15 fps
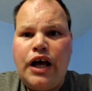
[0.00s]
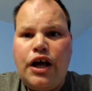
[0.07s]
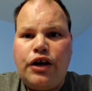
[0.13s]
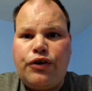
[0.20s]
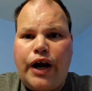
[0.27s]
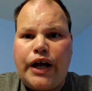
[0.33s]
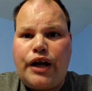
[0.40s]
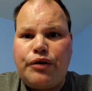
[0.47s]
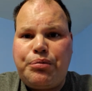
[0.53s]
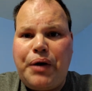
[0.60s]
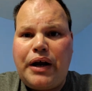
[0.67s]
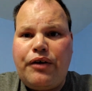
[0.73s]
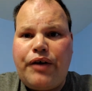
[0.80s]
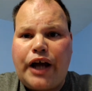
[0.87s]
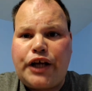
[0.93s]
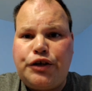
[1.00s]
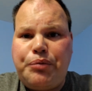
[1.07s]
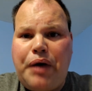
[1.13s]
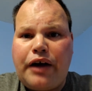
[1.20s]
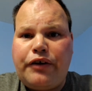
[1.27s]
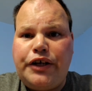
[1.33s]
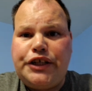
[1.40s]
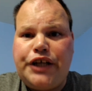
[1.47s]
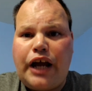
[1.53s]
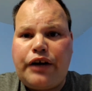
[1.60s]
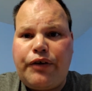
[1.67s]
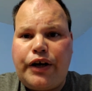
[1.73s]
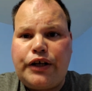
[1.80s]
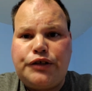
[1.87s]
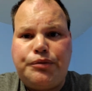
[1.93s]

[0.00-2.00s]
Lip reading: crank up radio, extra batteries, generators,